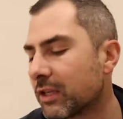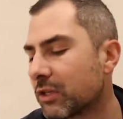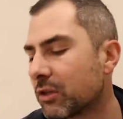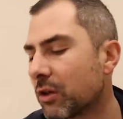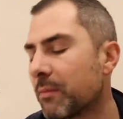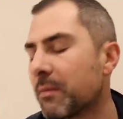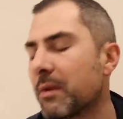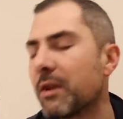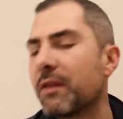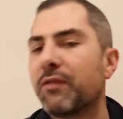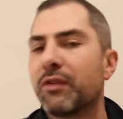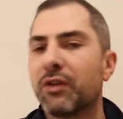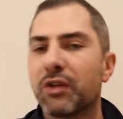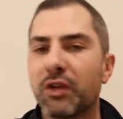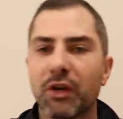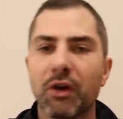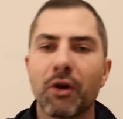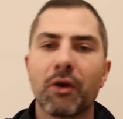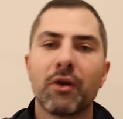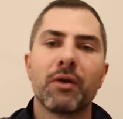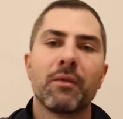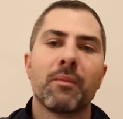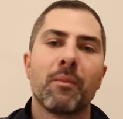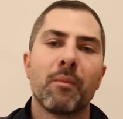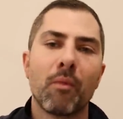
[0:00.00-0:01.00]
So, I mean, if you took
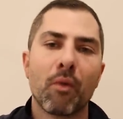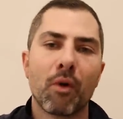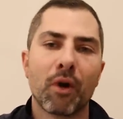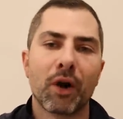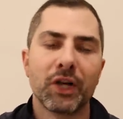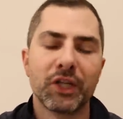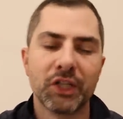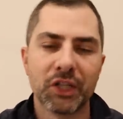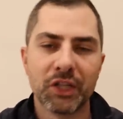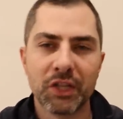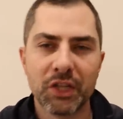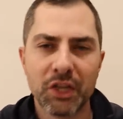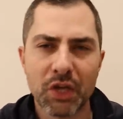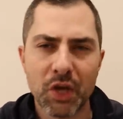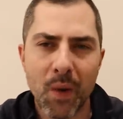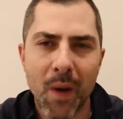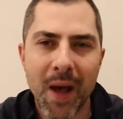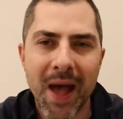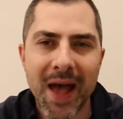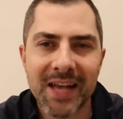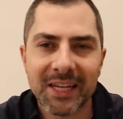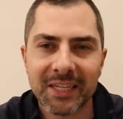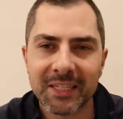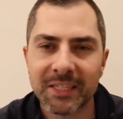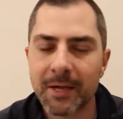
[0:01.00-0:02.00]
out a mortgage in the
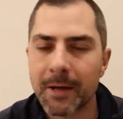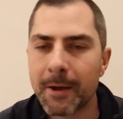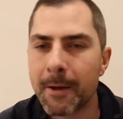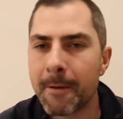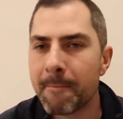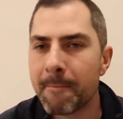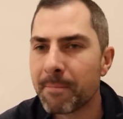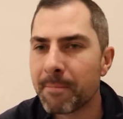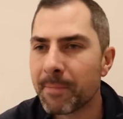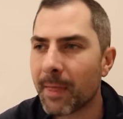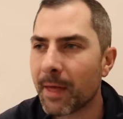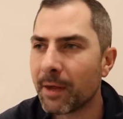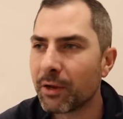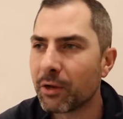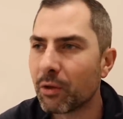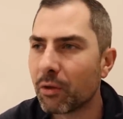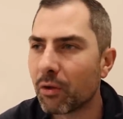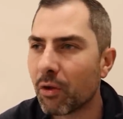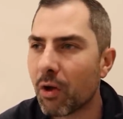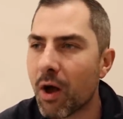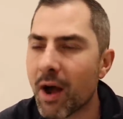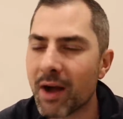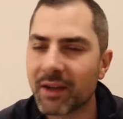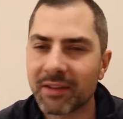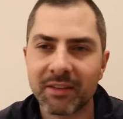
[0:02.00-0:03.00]
US and you
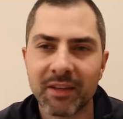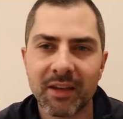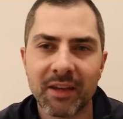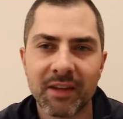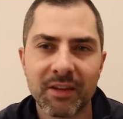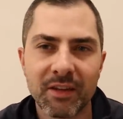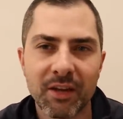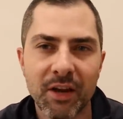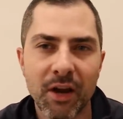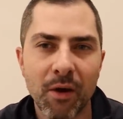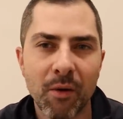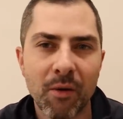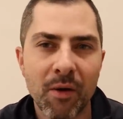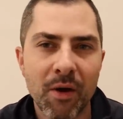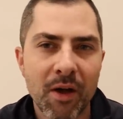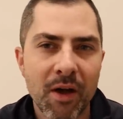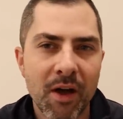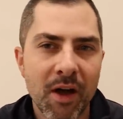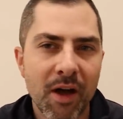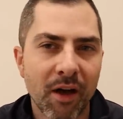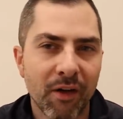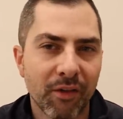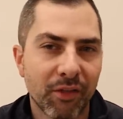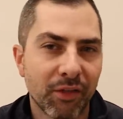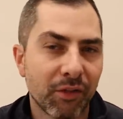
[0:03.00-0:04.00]
locked in, you know,
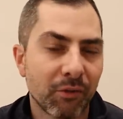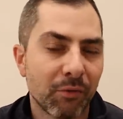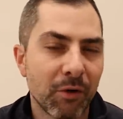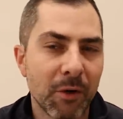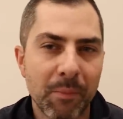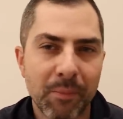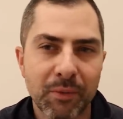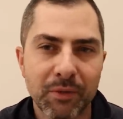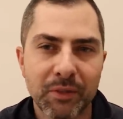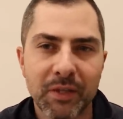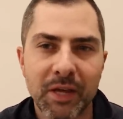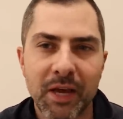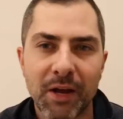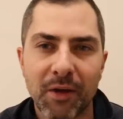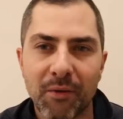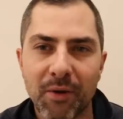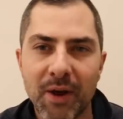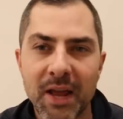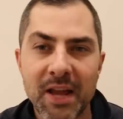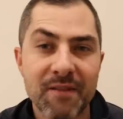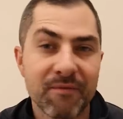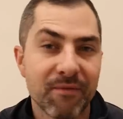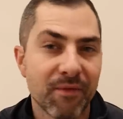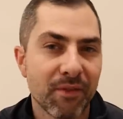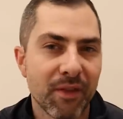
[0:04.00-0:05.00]
a 3%
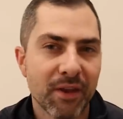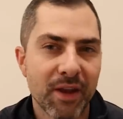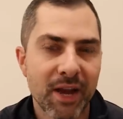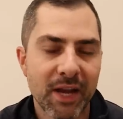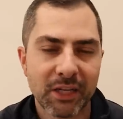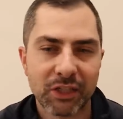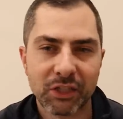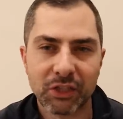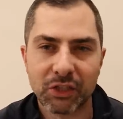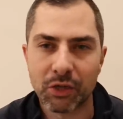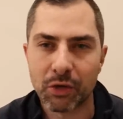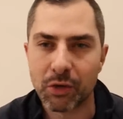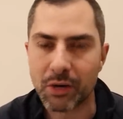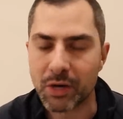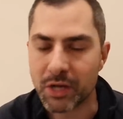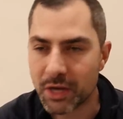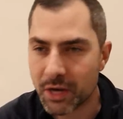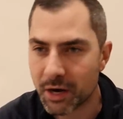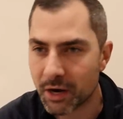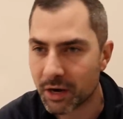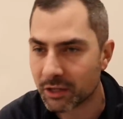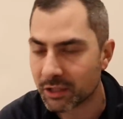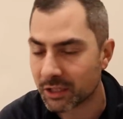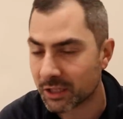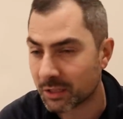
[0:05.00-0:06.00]
rate for the next 30
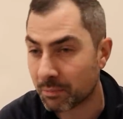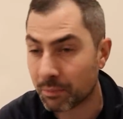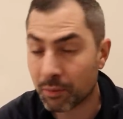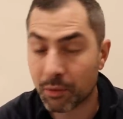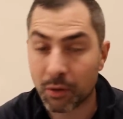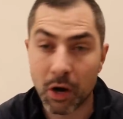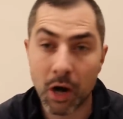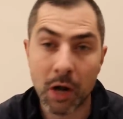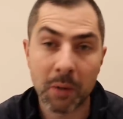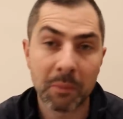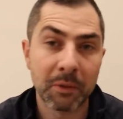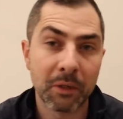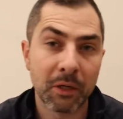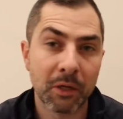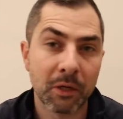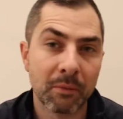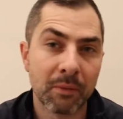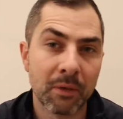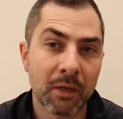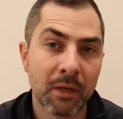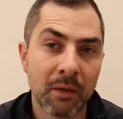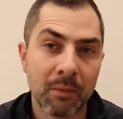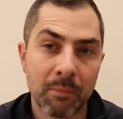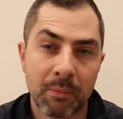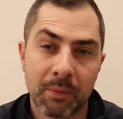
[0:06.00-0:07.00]
years, it's probably going to
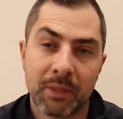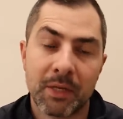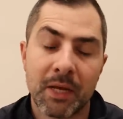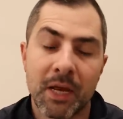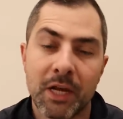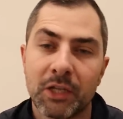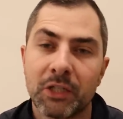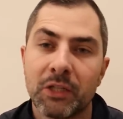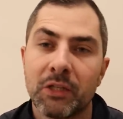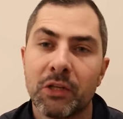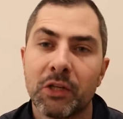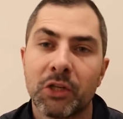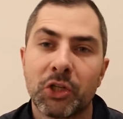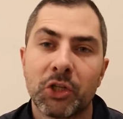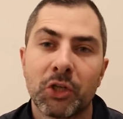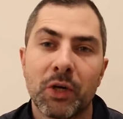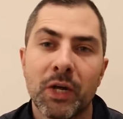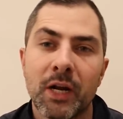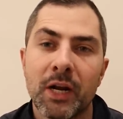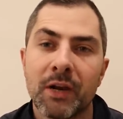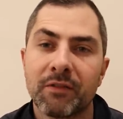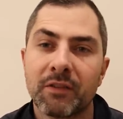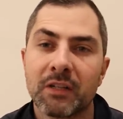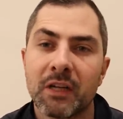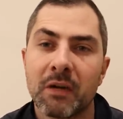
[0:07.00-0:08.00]
be potentially the
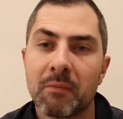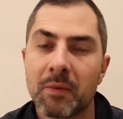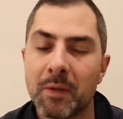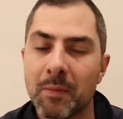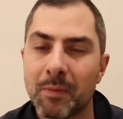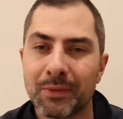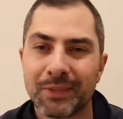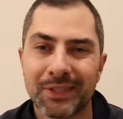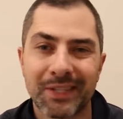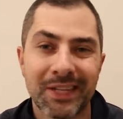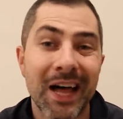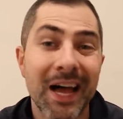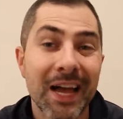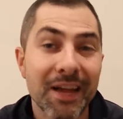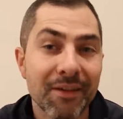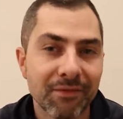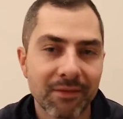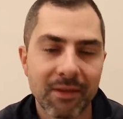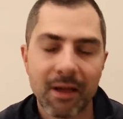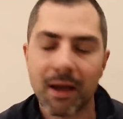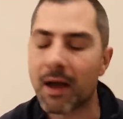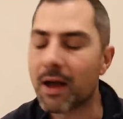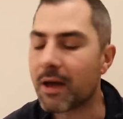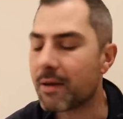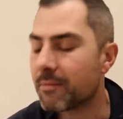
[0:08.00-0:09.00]
trade of some people's
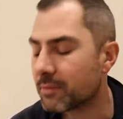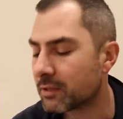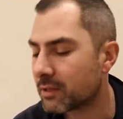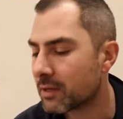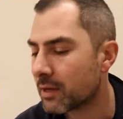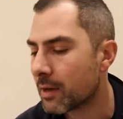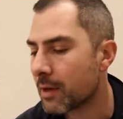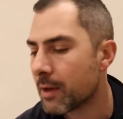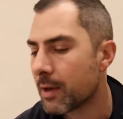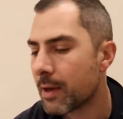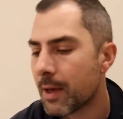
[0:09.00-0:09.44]
lifetimes.